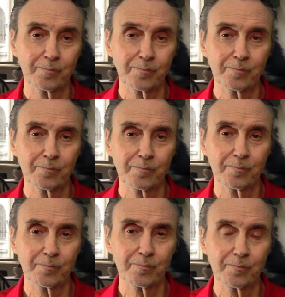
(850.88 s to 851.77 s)

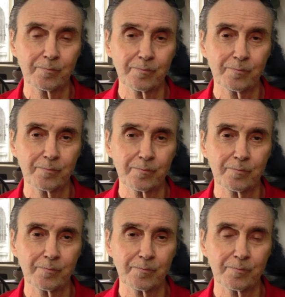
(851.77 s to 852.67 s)

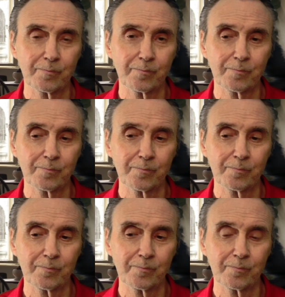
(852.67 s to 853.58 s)

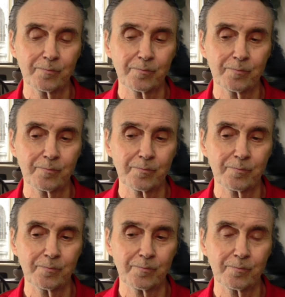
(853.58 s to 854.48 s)

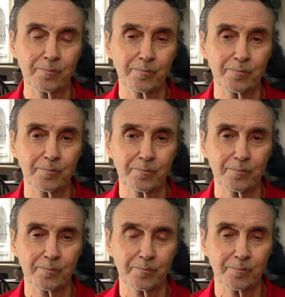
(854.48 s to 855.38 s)

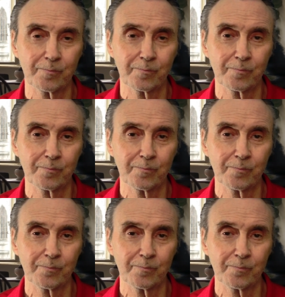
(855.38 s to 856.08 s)
(silent)